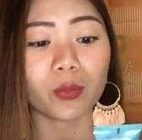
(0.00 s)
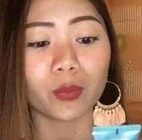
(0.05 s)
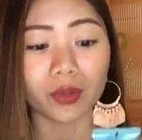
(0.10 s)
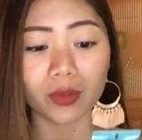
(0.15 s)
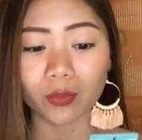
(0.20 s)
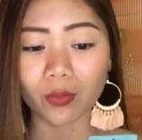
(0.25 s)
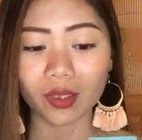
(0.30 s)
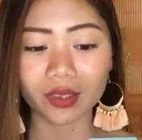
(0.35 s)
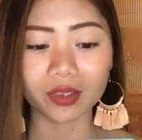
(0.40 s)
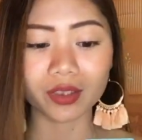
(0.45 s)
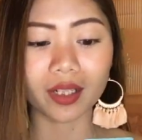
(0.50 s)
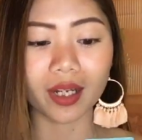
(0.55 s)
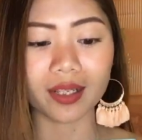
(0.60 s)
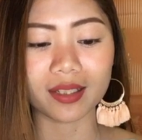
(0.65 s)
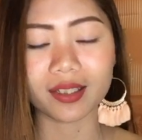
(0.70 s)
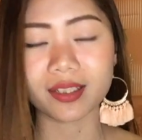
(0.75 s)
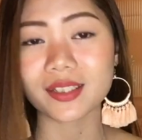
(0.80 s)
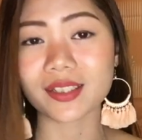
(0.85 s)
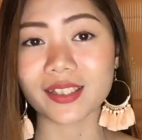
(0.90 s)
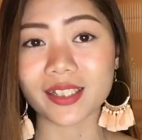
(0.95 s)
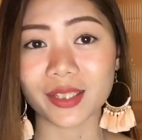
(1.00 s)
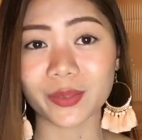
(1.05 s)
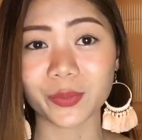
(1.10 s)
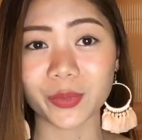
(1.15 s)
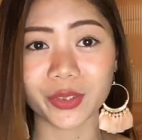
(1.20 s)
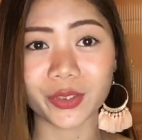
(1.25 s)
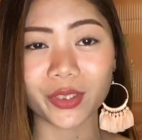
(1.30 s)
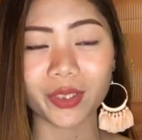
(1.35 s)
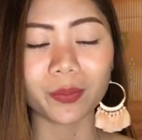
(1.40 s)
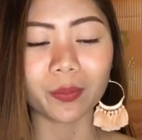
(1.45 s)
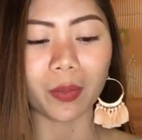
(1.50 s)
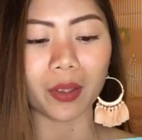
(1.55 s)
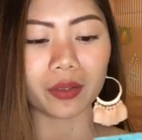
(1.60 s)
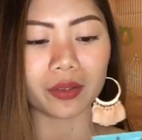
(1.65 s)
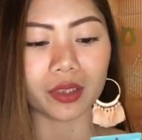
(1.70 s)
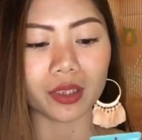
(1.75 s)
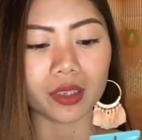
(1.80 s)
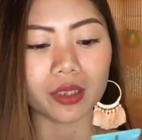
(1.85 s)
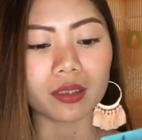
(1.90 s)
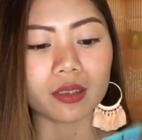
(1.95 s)
with water essence and mineral
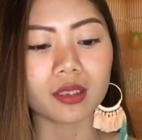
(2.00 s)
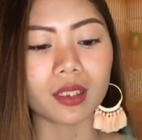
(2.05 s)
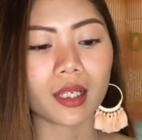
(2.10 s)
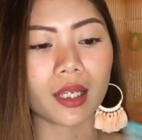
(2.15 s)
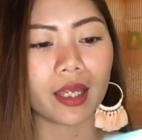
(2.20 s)
powder.